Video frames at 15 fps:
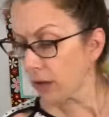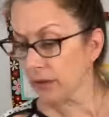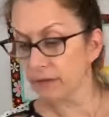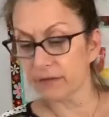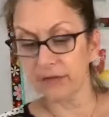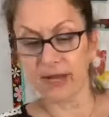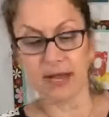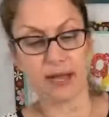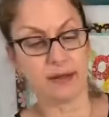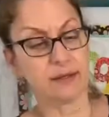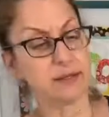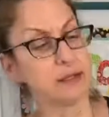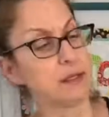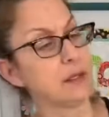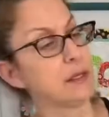of that
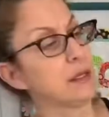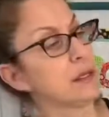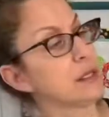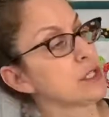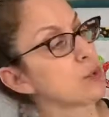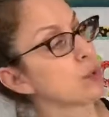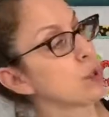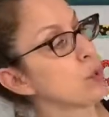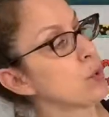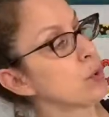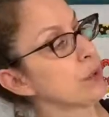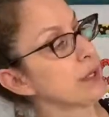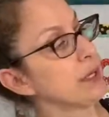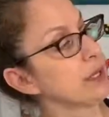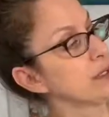is
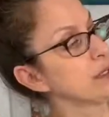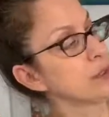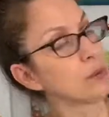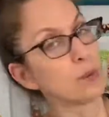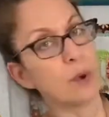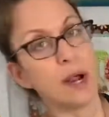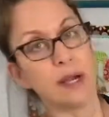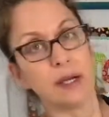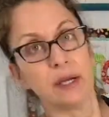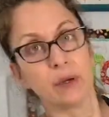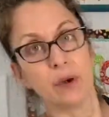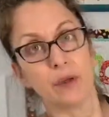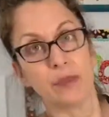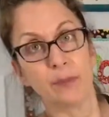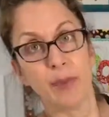recorded right here
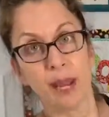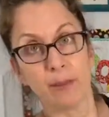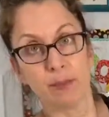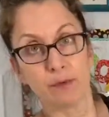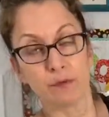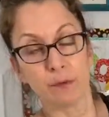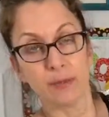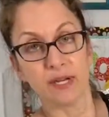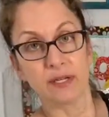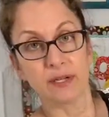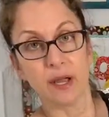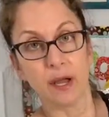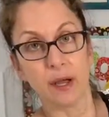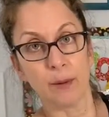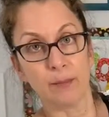on the paper for me to
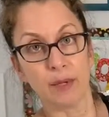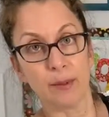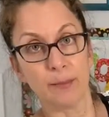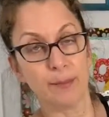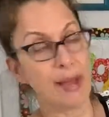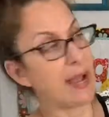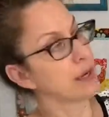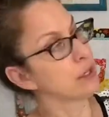come back